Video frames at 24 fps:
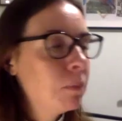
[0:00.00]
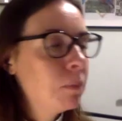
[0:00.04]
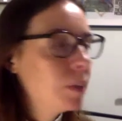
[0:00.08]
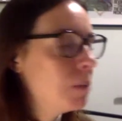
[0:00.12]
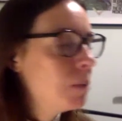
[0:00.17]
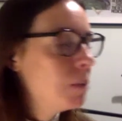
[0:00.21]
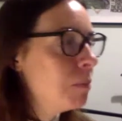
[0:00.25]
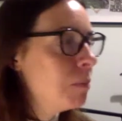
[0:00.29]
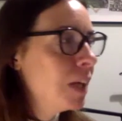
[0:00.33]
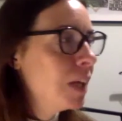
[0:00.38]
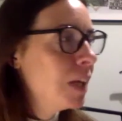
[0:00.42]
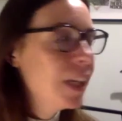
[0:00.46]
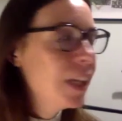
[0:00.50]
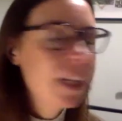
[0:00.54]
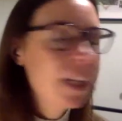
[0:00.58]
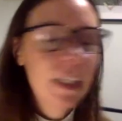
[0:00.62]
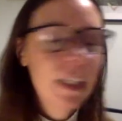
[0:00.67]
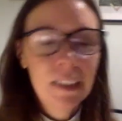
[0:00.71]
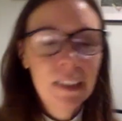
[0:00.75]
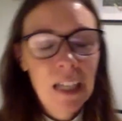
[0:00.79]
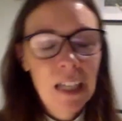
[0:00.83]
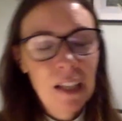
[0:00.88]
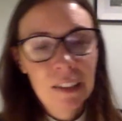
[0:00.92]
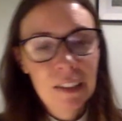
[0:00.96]
the media
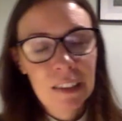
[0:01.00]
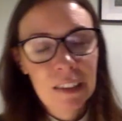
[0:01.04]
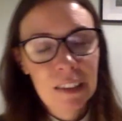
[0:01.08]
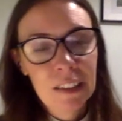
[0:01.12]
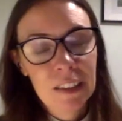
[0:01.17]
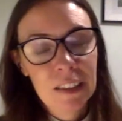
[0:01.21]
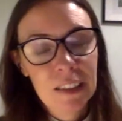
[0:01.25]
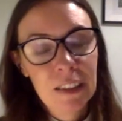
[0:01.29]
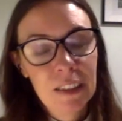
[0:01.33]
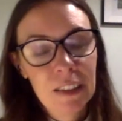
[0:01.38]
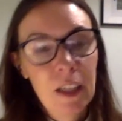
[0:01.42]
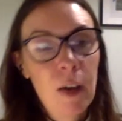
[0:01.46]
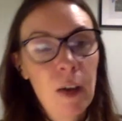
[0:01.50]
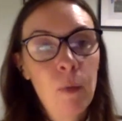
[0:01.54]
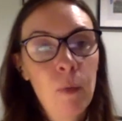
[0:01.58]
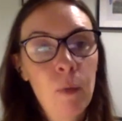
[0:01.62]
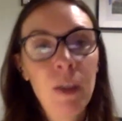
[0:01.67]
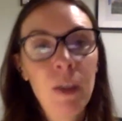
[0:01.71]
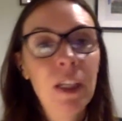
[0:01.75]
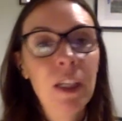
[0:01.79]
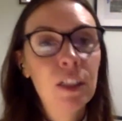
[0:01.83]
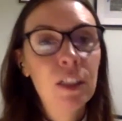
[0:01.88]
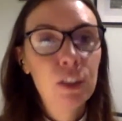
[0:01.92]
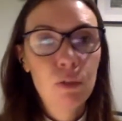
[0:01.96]
tells us that we
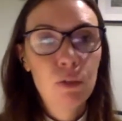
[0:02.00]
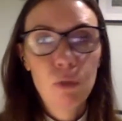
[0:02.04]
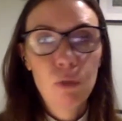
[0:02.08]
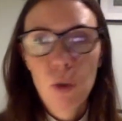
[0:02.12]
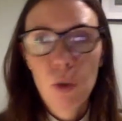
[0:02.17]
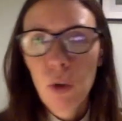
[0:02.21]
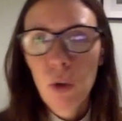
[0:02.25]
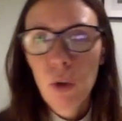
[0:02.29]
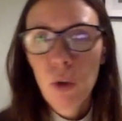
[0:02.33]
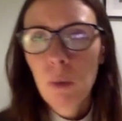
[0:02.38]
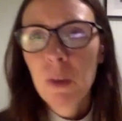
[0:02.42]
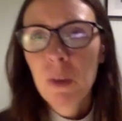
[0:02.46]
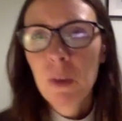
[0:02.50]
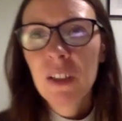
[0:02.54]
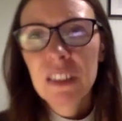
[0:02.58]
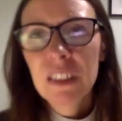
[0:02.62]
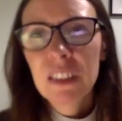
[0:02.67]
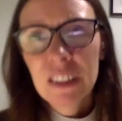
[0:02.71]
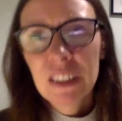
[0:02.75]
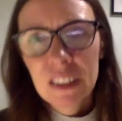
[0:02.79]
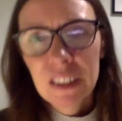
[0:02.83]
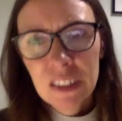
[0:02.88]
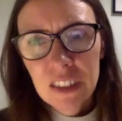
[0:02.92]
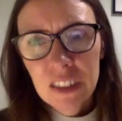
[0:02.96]
need to run, or because
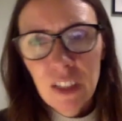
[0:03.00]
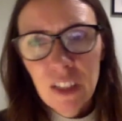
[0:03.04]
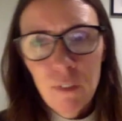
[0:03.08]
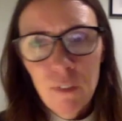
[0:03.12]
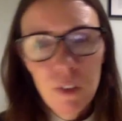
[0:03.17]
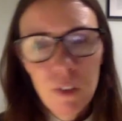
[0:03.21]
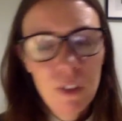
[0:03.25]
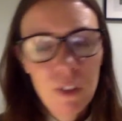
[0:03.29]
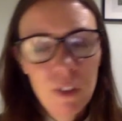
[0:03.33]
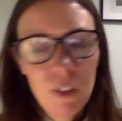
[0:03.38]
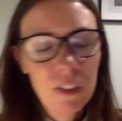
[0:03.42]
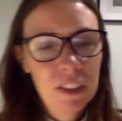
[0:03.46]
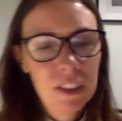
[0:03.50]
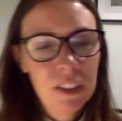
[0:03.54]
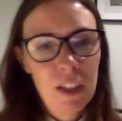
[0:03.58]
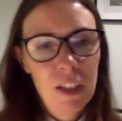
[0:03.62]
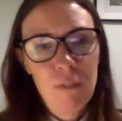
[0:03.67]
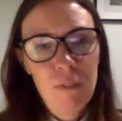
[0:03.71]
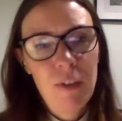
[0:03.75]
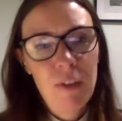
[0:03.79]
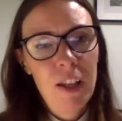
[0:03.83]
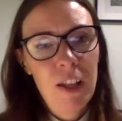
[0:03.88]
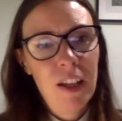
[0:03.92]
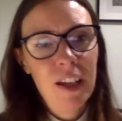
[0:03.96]
it's difficult, I
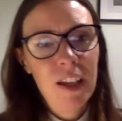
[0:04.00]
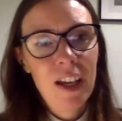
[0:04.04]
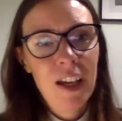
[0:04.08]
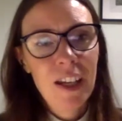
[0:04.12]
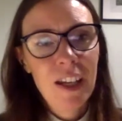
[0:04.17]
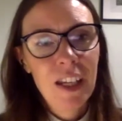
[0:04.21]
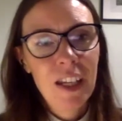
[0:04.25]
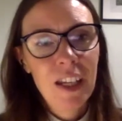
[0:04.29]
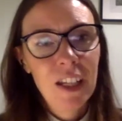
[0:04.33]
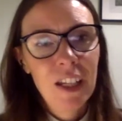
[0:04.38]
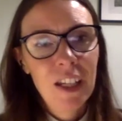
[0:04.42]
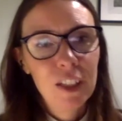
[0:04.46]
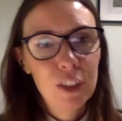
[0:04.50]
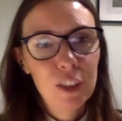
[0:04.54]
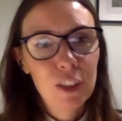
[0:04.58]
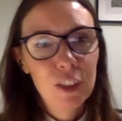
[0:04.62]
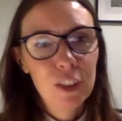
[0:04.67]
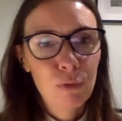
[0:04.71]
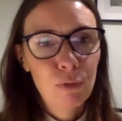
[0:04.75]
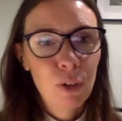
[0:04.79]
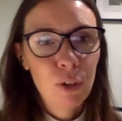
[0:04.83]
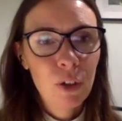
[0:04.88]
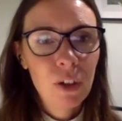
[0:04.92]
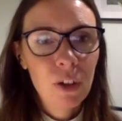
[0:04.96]
felt like I needed to
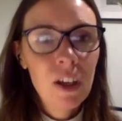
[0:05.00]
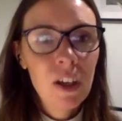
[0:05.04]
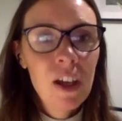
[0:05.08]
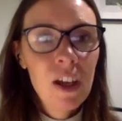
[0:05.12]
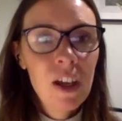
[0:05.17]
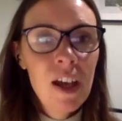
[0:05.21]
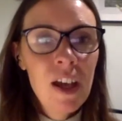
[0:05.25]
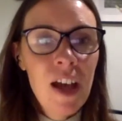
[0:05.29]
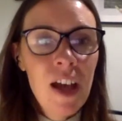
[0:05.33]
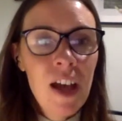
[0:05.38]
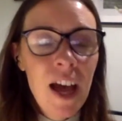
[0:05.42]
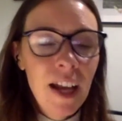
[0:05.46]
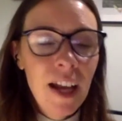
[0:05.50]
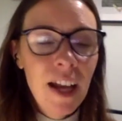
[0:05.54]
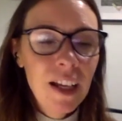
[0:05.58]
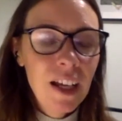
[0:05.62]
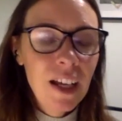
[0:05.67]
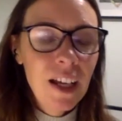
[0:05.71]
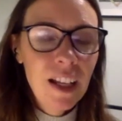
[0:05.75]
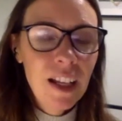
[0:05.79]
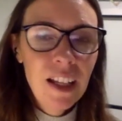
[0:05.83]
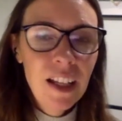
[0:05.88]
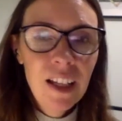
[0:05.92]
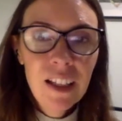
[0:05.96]
run. Yeah. And I, I
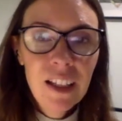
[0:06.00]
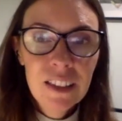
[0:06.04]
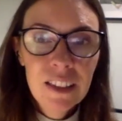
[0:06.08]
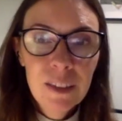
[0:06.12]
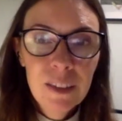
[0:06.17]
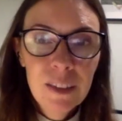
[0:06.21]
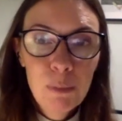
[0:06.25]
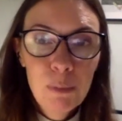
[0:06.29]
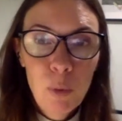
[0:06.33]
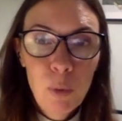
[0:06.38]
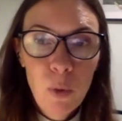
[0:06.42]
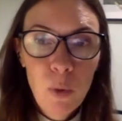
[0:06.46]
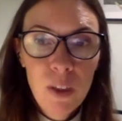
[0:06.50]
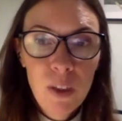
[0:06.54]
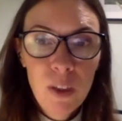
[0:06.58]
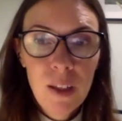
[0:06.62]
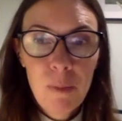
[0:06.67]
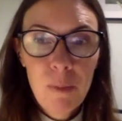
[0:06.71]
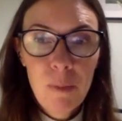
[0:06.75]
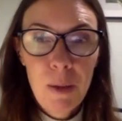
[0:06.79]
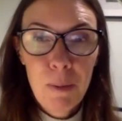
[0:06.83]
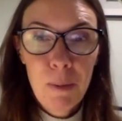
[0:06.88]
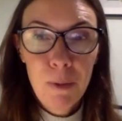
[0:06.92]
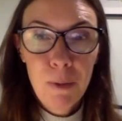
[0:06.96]
think it's important that
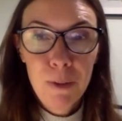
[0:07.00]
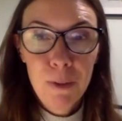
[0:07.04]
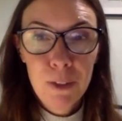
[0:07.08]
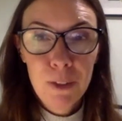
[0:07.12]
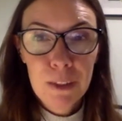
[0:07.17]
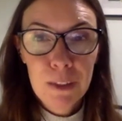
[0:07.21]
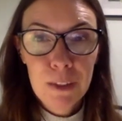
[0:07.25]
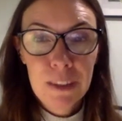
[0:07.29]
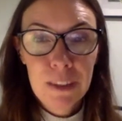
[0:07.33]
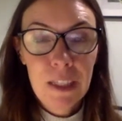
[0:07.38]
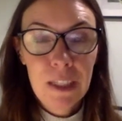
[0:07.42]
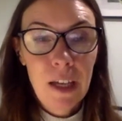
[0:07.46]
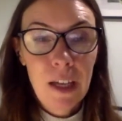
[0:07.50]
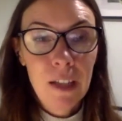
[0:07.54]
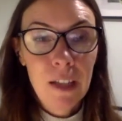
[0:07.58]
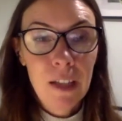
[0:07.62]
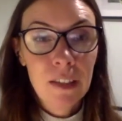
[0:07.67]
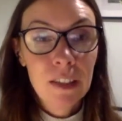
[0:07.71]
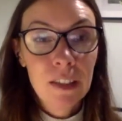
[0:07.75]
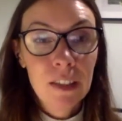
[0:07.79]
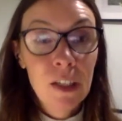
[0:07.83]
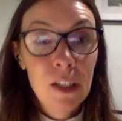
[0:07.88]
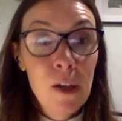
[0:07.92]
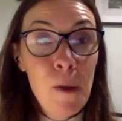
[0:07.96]
people
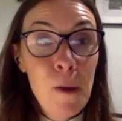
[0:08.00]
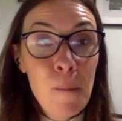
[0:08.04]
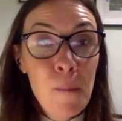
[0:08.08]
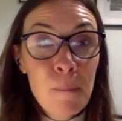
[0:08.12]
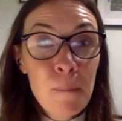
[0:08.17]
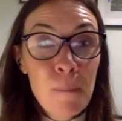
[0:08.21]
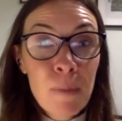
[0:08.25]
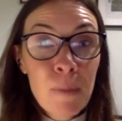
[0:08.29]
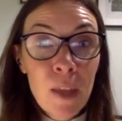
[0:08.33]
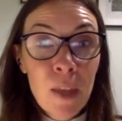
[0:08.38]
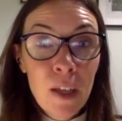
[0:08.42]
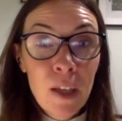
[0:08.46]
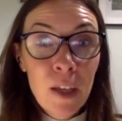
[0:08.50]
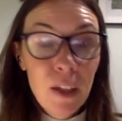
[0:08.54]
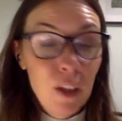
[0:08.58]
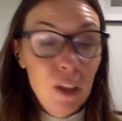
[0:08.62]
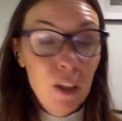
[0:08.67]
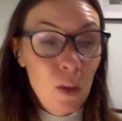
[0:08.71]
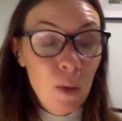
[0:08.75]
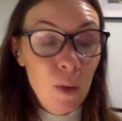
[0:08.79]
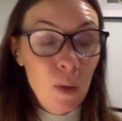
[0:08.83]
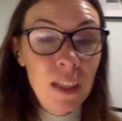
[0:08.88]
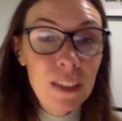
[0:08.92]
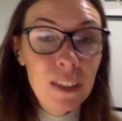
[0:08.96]
understand you
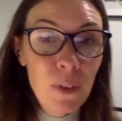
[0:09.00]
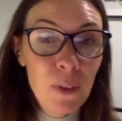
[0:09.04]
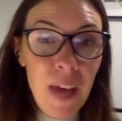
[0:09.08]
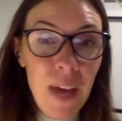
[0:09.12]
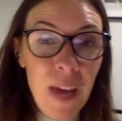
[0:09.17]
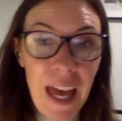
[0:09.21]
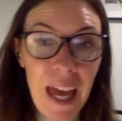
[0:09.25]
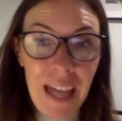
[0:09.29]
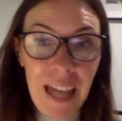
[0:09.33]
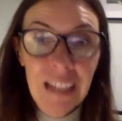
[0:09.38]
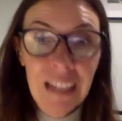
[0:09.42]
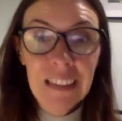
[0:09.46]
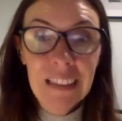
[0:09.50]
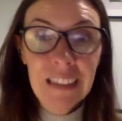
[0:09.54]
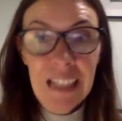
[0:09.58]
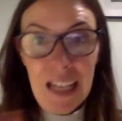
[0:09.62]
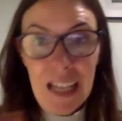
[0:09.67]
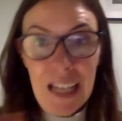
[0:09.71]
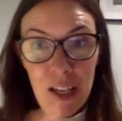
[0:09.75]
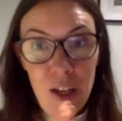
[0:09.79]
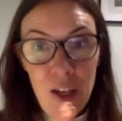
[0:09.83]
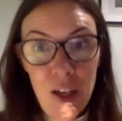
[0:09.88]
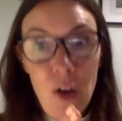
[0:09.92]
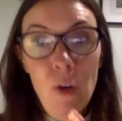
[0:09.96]
know, it's okay to
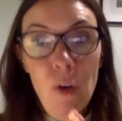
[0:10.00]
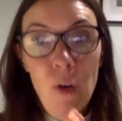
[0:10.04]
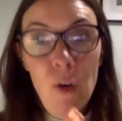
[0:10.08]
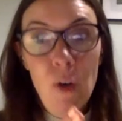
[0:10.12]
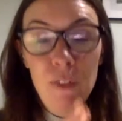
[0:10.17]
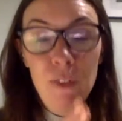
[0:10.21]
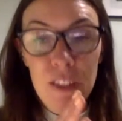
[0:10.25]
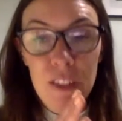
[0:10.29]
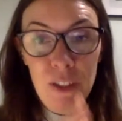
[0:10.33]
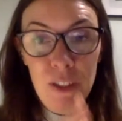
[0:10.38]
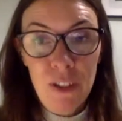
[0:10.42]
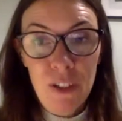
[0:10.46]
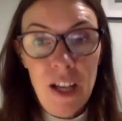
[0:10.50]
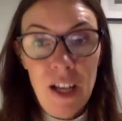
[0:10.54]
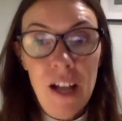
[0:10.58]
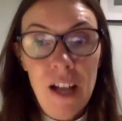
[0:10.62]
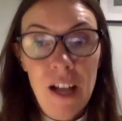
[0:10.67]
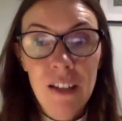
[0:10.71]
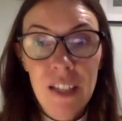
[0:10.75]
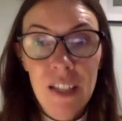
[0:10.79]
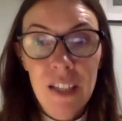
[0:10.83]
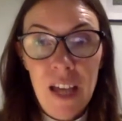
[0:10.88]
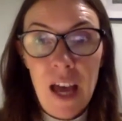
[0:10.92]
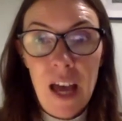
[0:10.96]
let go of certain
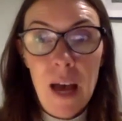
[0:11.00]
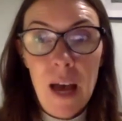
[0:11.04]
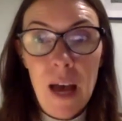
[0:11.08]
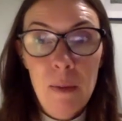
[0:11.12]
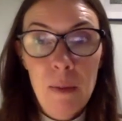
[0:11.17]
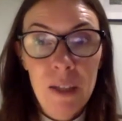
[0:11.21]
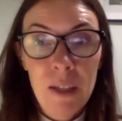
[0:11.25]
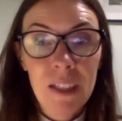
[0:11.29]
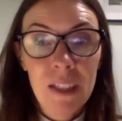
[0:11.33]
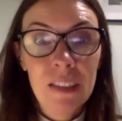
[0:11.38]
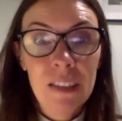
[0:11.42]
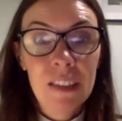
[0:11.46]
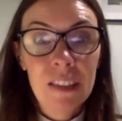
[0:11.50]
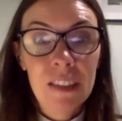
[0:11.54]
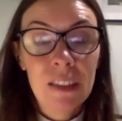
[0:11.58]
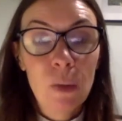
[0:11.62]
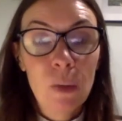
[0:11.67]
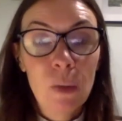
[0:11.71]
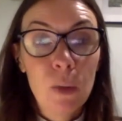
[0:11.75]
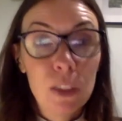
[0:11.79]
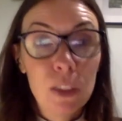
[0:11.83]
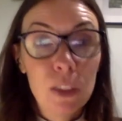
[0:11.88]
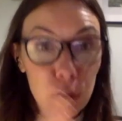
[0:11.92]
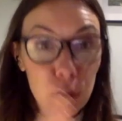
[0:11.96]
healthy habits
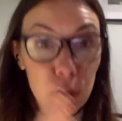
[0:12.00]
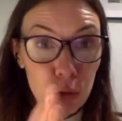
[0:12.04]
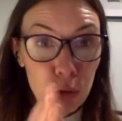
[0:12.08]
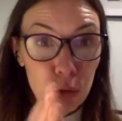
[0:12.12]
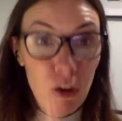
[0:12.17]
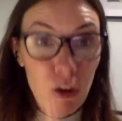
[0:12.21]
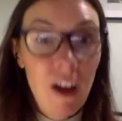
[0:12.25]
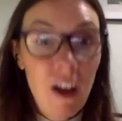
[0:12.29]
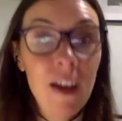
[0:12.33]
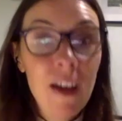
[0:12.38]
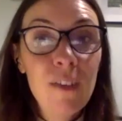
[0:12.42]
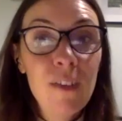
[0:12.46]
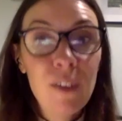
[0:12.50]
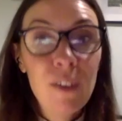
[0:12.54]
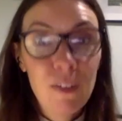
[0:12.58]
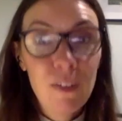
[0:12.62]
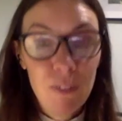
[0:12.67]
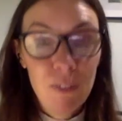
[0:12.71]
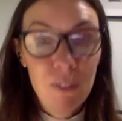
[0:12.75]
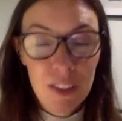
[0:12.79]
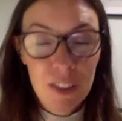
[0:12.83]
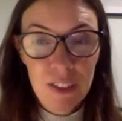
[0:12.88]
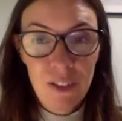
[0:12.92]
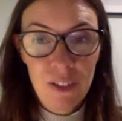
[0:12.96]
or striving
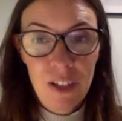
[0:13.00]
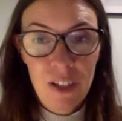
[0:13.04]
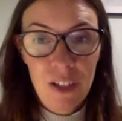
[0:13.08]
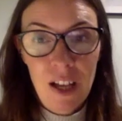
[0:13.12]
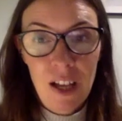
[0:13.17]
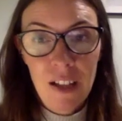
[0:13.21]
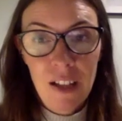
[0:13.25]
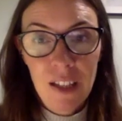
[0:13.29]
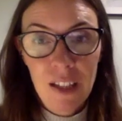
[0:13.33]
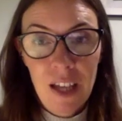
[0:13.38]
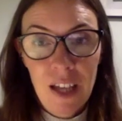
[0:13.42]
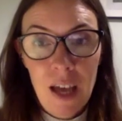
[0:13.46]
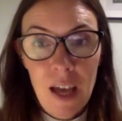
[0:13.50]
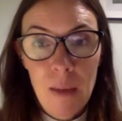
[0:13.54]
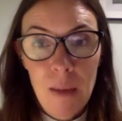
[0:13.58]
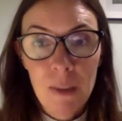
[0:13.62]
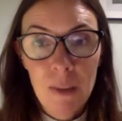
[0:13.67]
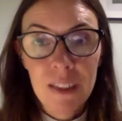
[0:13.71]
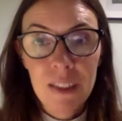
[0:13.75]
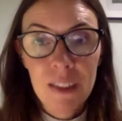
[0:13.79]
for certain healthy habits